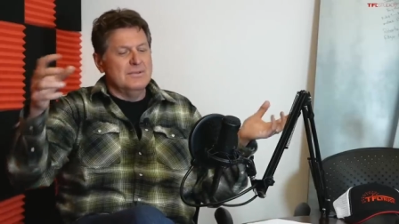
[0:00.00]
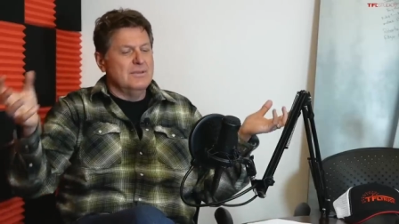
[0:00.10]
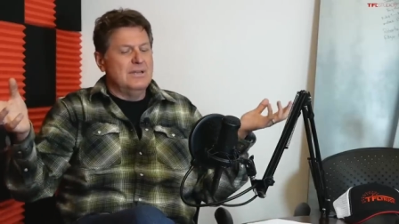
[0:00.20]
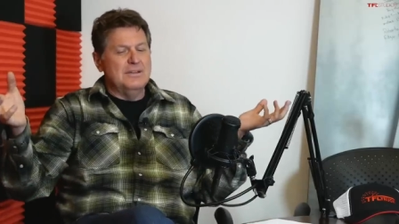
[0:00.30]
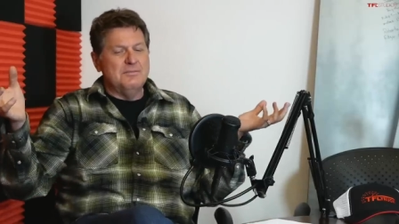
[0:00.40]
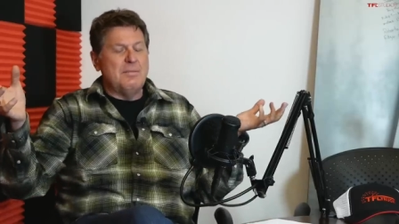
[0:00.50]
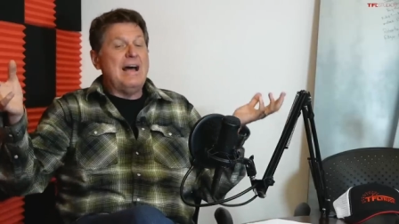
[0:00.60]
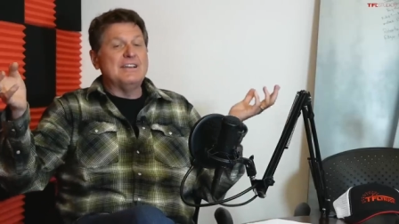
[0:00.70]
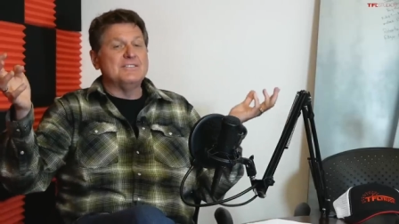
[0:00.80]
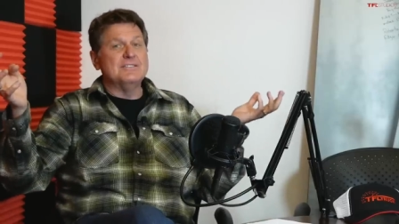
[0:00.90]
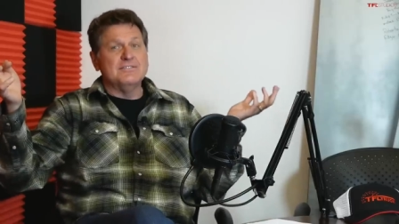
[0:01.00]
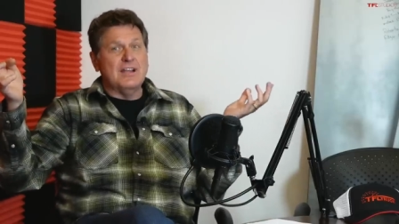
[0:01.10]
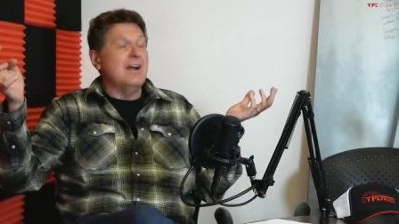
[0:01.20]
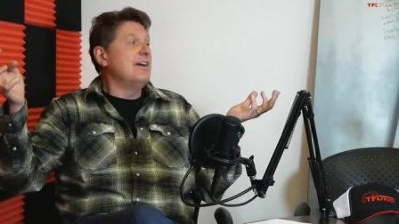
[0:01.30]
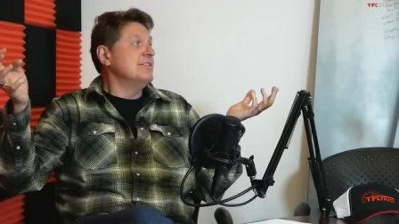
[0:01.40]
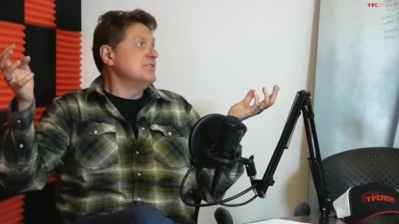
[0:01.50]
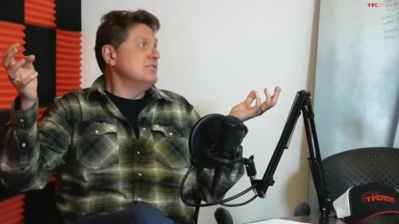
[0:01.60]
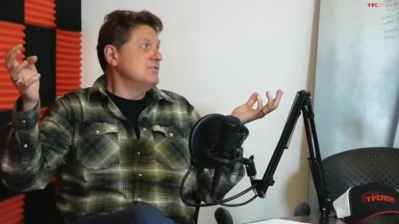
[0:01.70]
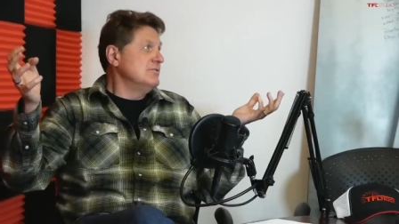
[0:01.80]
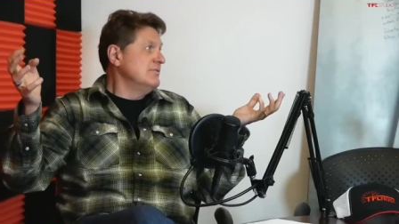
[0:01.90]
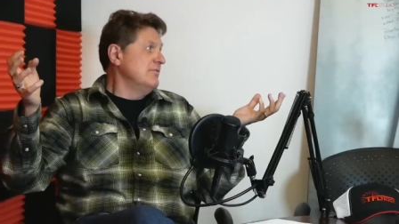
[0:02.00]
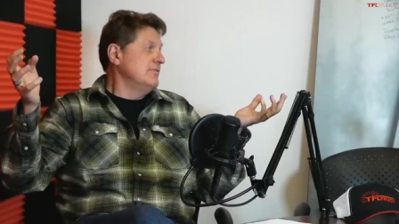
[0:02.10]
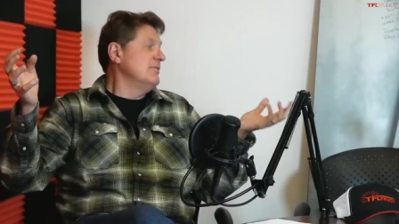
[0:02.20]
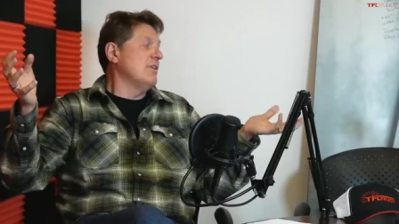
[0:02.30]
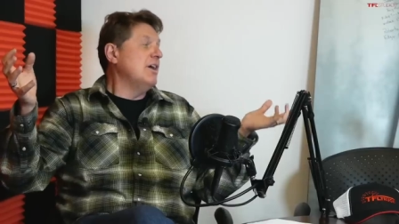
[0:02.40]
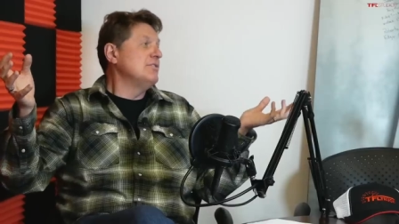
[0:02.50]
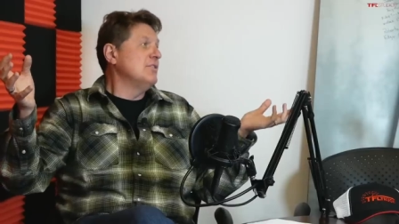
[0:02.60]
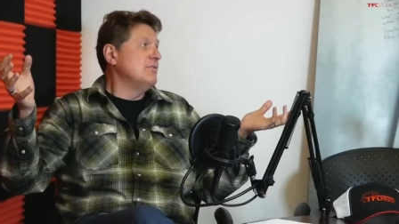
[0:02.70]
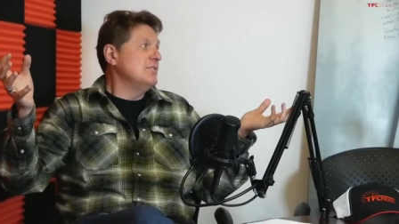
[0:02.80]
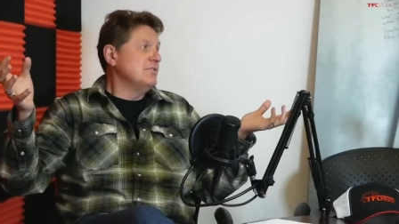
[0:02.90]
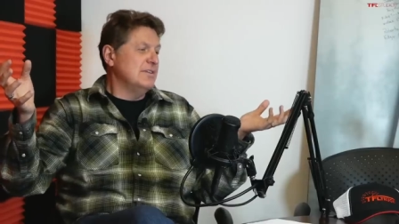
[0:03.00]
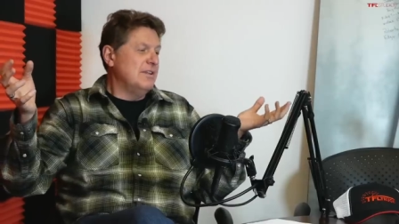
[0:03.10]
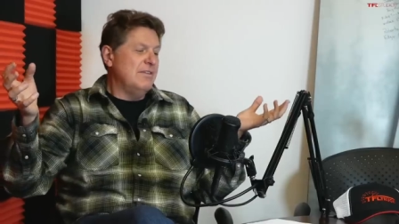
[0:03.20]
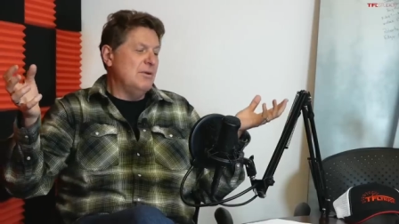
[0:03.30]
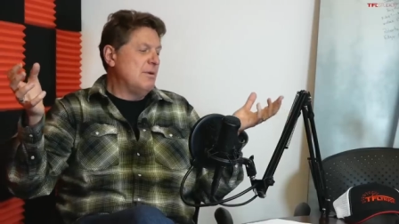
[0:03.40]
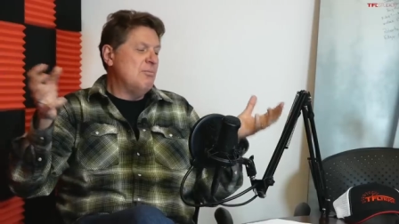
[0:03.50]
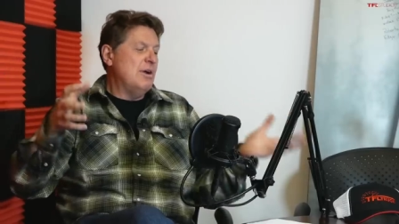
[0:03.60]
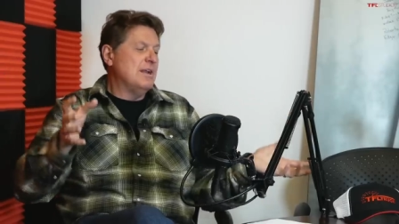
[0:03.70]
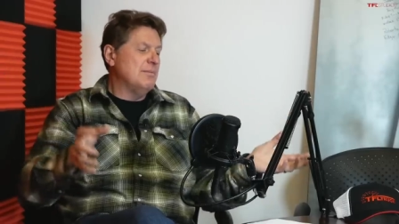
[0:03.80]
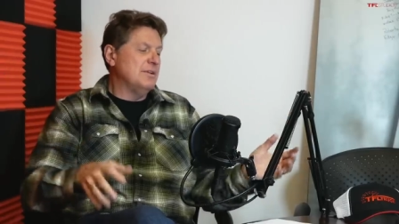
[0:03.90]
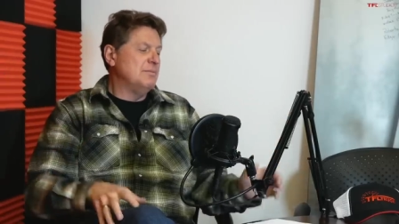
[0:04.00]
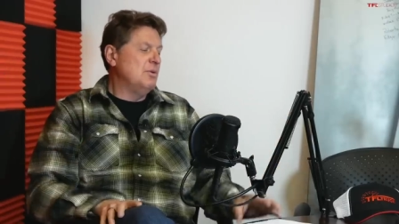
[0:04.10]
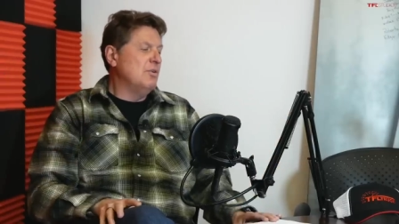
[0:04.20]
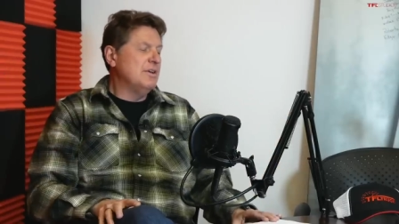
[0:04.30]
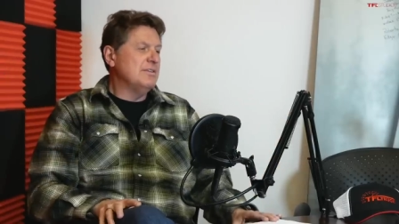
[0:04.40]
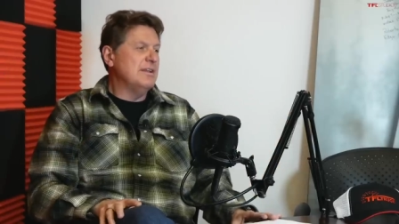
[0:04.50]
in its box of cars and crossovers, and then they rebrand them as Buicks.